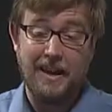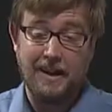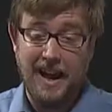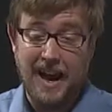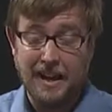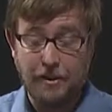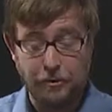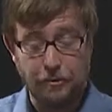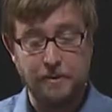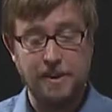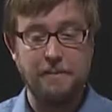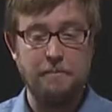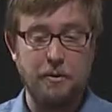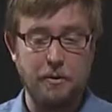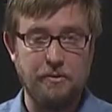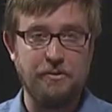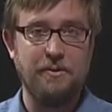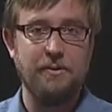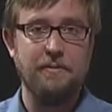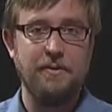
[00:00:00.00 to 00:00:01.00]
Actually,
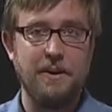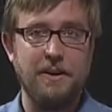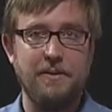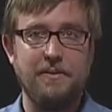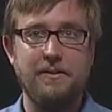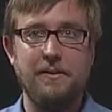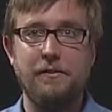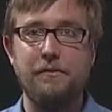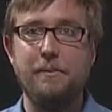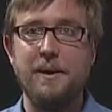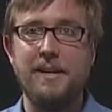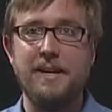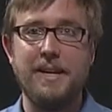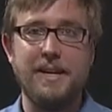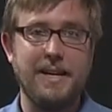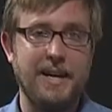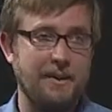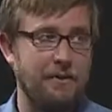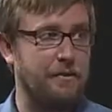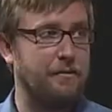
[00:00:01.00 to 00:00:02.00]
most of the
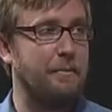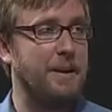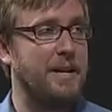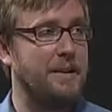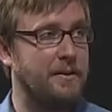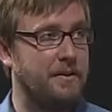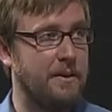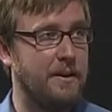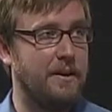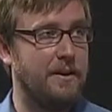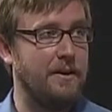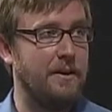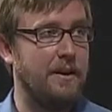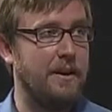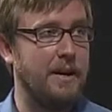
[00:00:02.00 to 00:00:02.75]
spending gets spent on